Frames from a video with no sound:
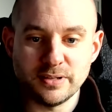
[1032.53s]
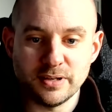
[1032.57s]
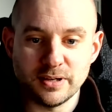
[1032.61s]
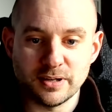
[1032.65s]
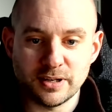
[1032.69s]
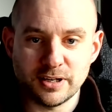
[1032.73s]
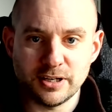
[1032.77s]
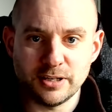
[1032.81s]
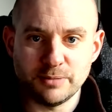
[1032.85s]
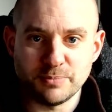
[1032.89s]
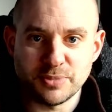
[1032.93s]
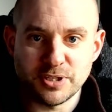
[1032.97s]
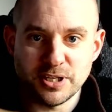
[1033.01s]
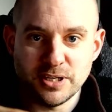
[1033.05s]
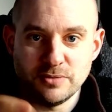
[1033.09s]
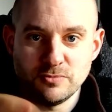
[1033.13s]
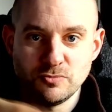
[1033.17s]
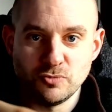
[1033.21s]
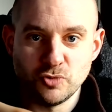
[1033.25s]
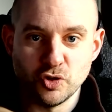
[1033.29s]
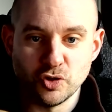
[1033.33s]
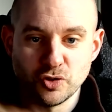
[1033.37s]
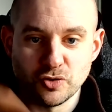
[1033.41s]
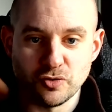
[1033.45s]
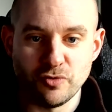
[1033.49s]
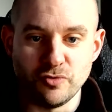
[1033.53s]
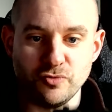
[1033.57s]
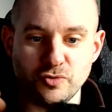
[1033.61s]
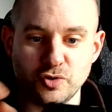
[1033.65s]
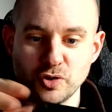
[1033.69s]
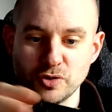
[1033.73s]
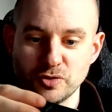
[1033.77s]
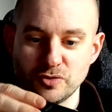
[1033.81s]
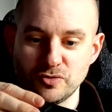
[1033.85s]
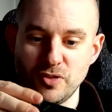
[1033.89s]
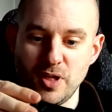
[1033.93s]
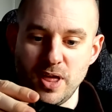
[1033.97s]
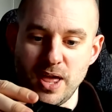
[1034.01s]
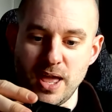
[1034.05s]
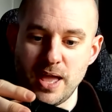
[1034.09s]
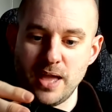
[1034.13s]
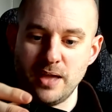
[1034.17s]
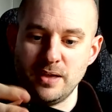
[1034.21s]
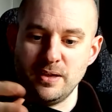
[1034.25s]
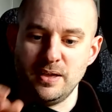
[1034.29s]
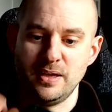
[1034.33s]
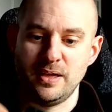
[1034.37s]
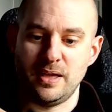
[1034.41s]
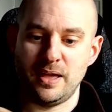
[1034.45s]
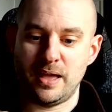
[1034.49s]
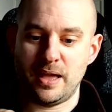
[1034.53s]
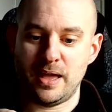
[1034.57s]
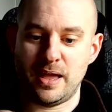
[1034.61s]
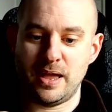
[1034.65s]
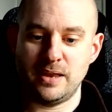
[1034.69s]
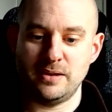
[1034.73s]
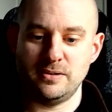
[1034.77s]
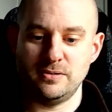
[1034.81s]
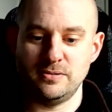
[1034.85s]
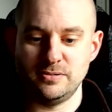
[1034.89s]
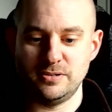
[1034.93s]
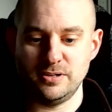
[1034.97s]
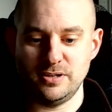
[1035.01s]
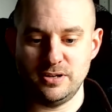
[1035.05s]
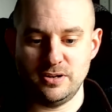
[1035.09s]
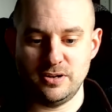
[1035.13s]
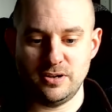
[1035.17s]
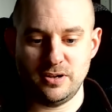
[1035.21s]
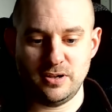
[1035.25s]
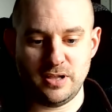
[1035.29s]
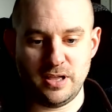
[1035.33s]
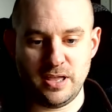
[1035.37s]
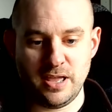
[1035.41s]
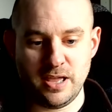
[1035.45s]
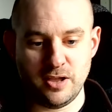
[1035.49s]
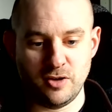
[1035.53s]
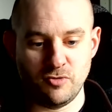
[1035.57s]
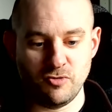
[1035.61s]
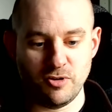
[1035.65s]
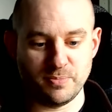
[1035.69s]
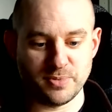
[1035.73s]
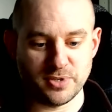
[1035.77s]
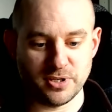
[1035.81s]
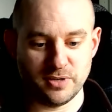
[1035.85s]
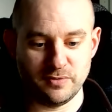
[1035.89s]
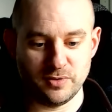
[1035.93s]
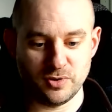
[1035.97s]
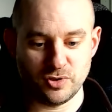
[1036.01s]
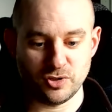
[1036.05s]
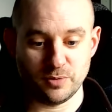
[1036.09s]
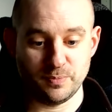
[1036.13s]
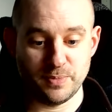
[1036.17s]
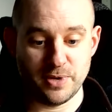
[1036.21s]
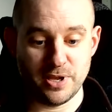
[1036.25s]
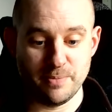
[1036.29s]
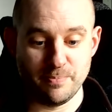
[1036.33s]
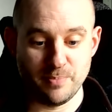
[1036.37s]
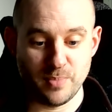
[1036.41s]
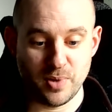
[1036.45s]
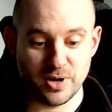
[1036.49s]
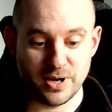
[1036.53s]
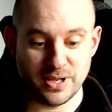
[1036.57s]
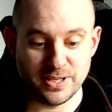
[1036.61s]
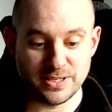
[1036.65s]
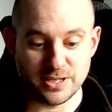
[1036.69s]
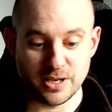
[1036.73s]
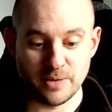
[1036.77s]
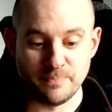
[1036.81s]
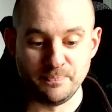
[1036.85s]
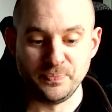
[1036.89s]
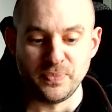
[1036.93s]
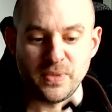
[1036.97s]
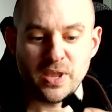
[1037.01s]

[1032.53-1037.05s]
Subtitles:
clips in just there, and it grips over the top of your monitor.